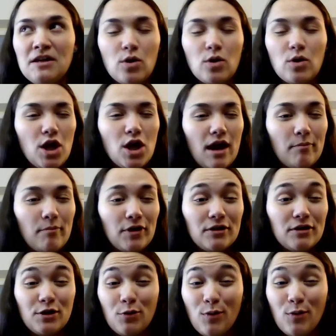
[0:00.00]
or copper,
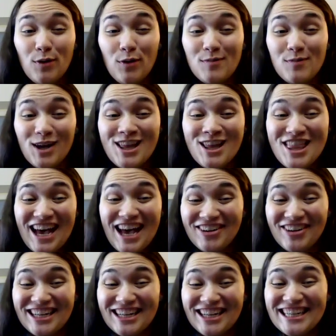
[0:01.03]
don't quote me on that
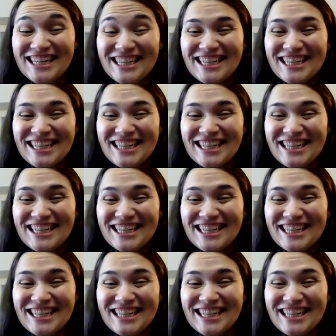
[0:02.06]
one.